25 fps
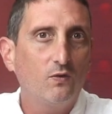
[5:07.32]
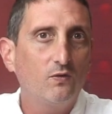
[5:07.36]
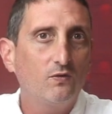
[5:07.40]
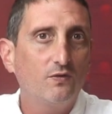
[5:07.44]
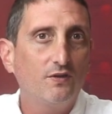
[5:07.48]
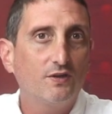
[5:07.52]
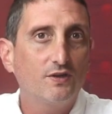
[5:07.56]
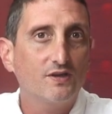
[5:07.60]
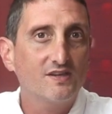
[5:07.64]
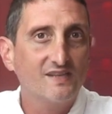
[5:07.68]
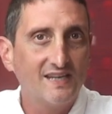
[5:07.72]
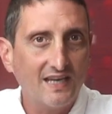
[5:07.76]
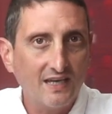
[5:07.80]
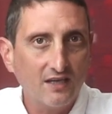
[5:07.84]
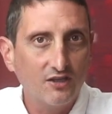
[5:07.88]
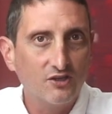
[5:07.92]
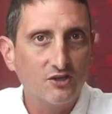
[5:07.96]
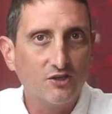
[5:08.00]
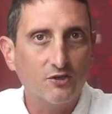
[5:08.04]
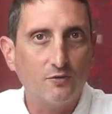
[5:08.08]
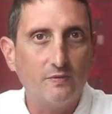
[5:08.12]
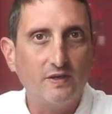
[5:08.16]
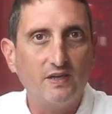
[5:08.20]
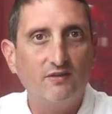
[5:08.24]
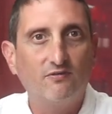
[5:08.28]
call the
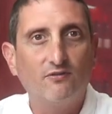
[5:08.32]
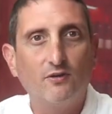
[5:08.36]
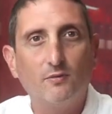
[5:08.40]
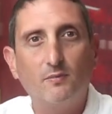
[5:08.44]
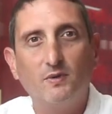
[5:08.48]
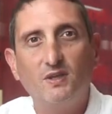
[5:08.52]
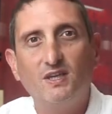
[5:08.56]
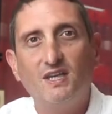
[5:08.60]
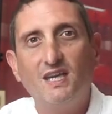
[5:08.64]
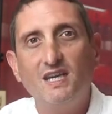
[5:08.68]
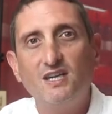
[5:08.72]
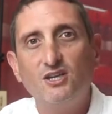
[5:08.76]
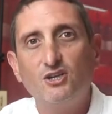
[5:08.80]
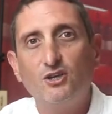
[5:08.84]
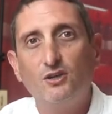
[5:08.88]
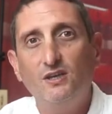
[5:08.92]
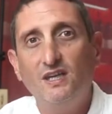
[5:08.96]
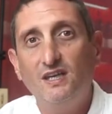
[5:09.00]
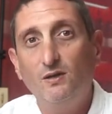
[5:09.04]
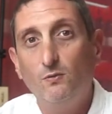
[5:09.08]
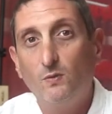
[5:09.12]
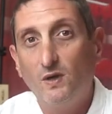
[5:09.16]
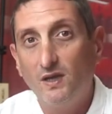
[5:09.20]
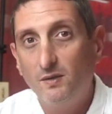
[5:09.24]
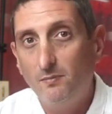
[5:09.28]
secondary
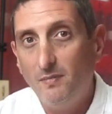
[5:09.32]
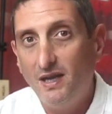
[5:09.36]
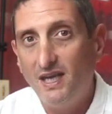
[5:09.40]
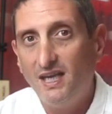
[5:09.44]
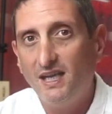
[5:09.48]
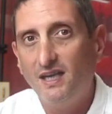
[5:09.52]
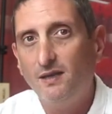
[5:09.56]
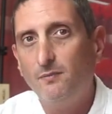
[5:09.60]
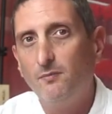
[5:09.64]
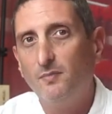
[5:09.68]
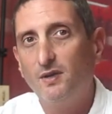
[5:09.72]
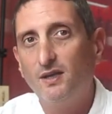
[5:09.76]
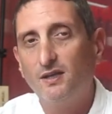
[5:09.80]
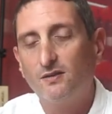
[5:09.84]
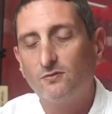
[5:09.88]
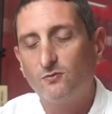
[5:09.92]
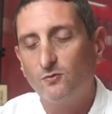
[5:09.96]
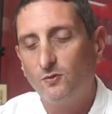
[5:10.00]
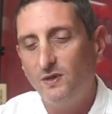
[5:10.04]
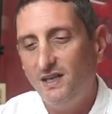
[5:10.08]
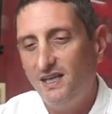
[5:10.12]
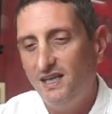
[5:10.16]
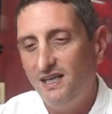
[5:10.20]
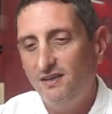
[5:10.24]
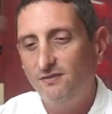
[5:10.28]
fermentation in winemaking, but
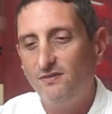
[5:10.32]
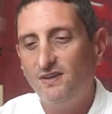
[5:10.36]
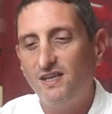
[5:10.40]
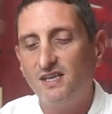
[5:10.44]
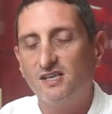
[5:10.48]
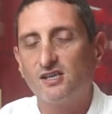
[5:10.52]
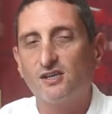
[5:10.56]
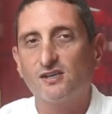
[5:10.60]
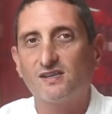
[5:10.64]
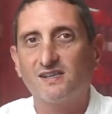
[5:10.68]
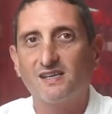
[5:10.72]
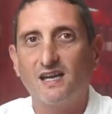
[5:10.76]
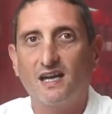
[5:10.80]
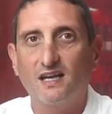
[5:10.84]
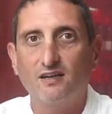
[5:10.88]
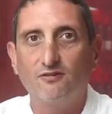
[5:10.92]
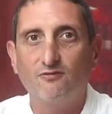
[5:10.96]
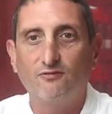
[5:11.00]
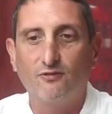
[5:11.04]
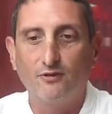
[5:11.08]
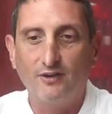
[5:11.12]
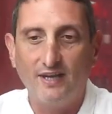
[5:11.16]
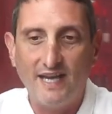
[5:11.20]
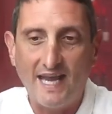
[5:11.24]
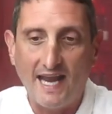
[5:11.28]
we'll leave this
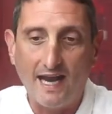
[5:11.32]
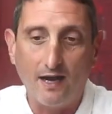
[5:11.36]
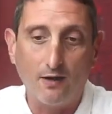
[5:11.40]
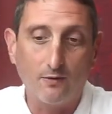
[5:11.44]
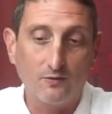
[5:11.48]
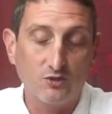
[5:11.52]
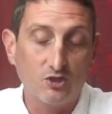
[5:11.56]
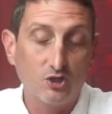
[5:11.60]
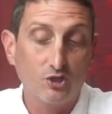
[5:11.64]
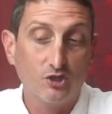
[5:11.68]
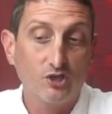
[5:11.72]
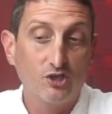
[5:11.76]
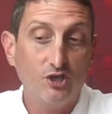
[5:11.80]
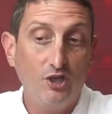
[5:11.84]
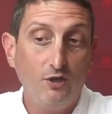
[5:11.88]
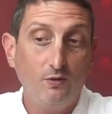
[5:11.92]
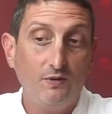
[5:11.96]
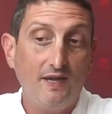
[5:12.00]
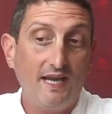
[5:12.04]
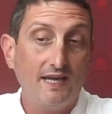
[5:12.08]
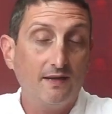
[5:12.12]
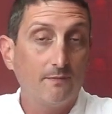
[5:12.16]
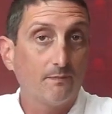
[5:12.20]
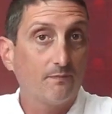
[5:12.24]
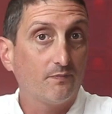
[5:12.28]
aside for now. Just
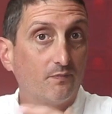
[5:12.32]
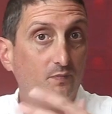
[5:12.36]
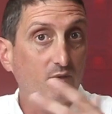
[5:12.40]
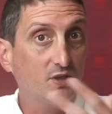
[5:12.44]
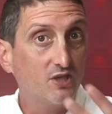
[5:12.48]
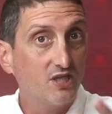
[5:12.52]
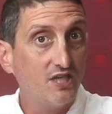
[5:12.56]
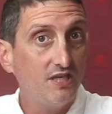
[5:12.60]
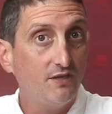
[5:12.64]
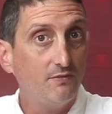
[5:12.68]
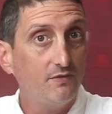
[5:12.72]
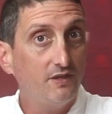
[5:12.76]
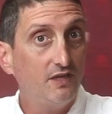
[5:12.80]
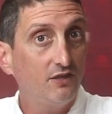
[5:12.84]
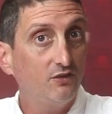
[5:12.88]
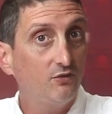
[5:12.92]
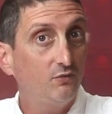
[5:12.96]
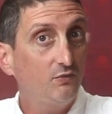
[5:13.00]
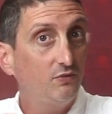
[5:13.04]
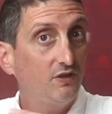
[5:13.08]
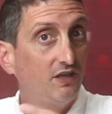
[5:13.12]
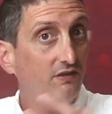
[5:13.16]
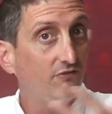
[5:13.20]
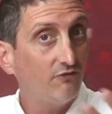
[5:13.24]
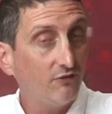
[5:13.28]
know that bacteria
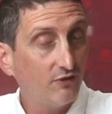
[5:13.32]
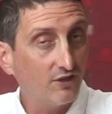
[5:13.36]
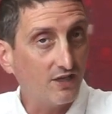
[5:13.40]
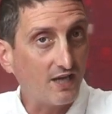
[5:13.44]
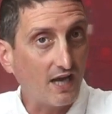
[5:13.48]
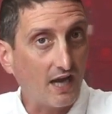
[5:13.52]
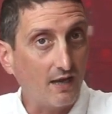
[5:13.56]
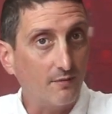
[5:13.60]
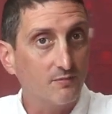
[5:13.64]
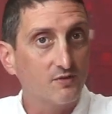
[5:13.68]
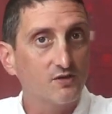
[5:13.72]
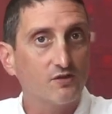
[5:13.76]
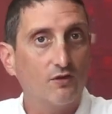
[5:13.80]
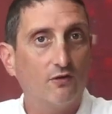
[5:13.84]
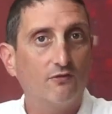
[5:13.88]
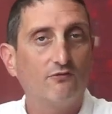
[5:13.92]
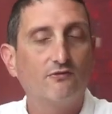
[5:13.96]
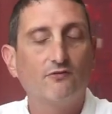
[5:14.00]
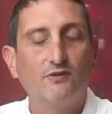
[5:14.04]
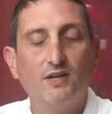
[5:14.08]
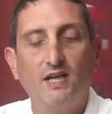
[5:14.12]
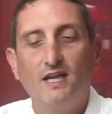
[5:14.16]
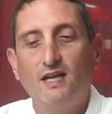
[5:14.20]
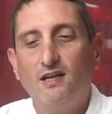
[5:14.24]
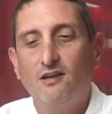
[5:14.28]
do different types of
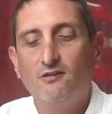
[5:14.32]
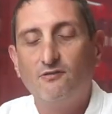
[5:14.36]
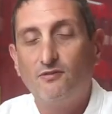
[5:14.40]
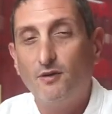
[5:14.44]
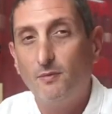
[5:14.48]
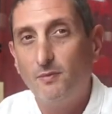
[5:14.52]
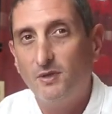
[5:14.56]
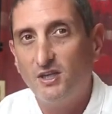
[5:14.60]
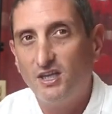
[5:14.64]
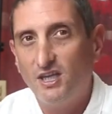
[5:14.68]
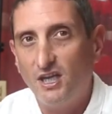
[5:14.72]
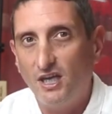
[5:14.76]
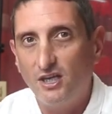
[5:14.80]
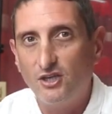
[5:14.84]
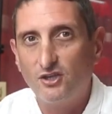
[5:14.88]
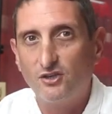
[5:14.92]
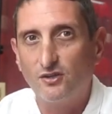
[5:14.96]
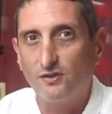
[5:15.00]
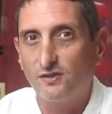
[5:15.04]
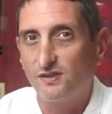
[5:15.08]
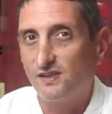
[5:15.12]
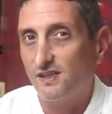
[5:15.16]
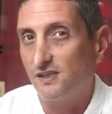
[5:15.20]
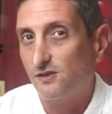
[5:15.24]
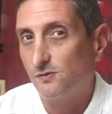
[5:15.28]

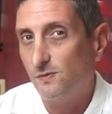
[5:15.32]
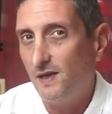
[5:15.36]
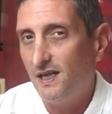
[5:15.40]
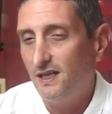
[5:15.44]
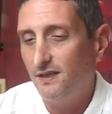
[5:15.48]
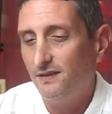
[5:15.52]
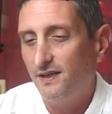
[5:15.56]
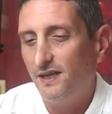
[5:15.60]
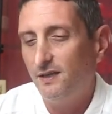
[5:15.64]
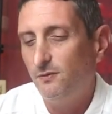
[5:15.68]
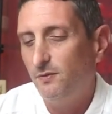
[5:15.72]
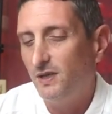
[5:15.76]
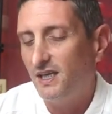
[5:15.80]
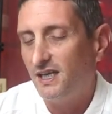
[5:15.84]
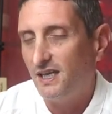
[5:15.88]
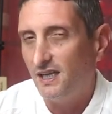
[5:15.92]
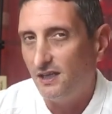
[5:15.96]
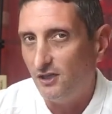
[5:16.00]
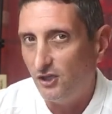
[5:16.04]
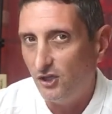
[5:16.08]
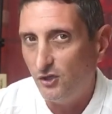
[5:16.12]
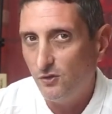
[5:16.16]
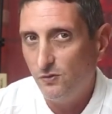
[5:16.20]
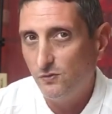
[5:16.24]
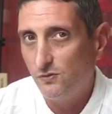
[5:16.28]
fermentations as well that we
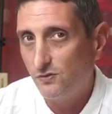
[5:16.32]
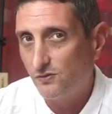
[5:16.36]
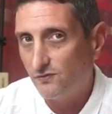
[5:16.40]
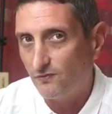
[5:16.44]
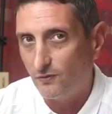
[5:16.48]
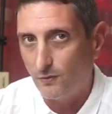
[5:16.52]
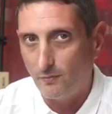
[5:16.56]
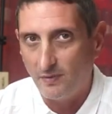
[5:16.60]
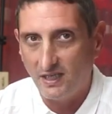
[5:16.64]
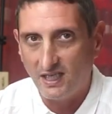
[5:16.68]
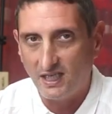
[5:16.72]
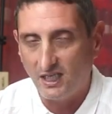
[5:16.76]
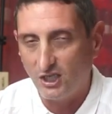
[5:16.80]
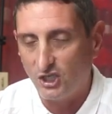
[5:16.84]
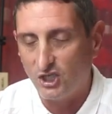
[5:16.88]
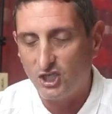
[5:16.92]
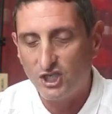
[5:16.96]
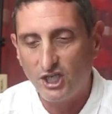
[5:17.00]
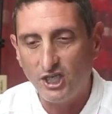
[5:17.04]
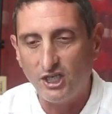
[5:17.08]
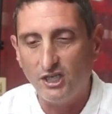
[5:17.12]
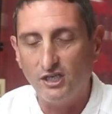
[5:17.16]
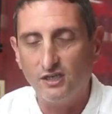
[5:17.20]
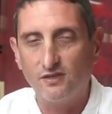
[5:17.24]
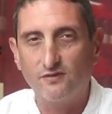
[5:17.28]
can use for making
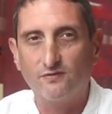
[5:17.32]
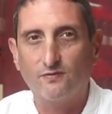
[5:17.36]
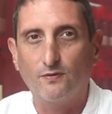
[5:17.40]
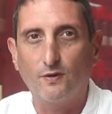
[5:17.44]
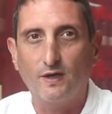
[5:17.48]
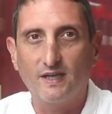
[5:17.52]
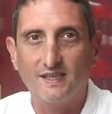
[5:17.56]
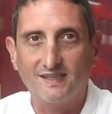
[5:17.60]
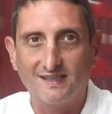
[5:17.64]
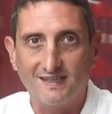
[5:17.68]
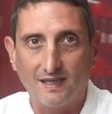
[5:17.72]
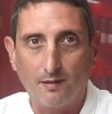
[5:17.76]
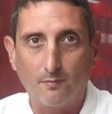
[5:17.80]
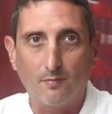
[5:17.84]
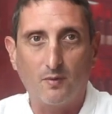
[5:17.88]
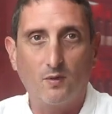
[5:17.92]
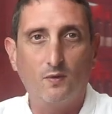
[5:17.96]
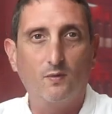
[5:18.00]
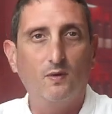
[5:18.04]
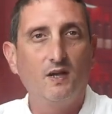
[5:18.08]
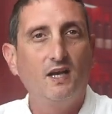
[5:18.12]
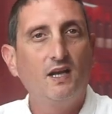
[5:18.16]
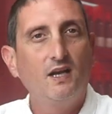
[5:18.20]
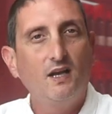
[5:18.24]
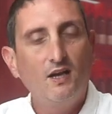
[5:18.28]
cheese, for
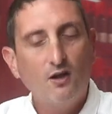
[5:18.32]
example.